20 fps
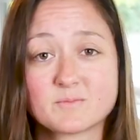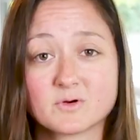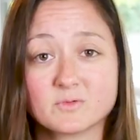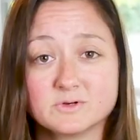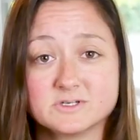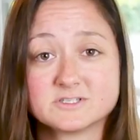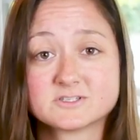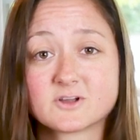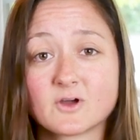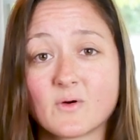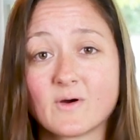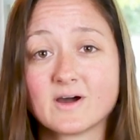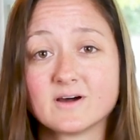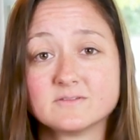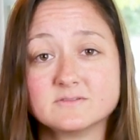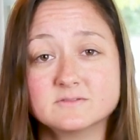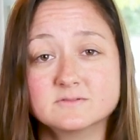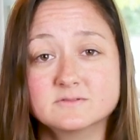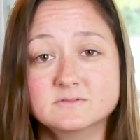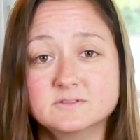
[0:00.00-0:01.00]
her. We just go
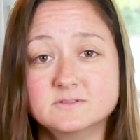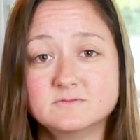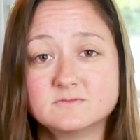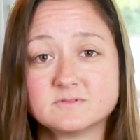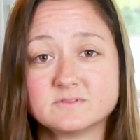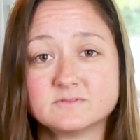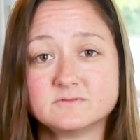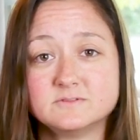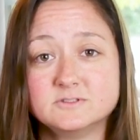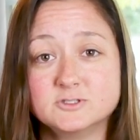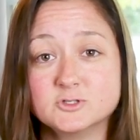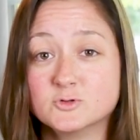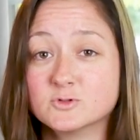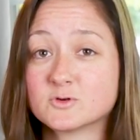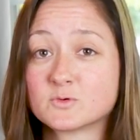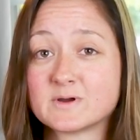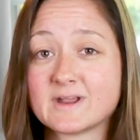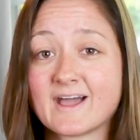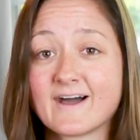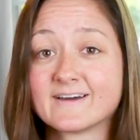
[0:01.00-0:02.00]
out and do
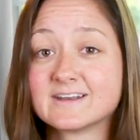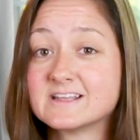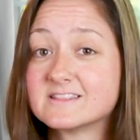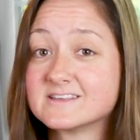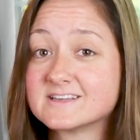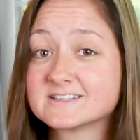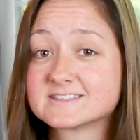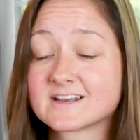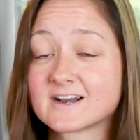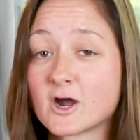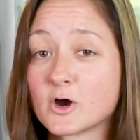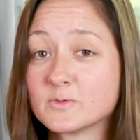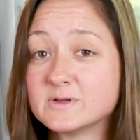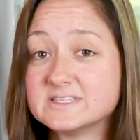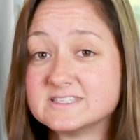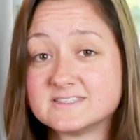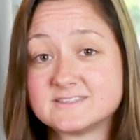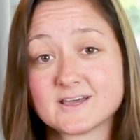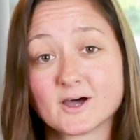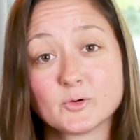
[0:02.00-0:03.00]
the reality things that I
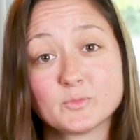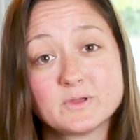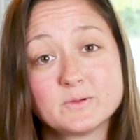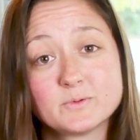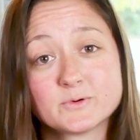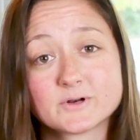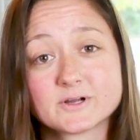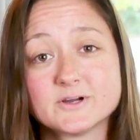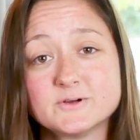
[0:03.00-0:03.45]
always tell people to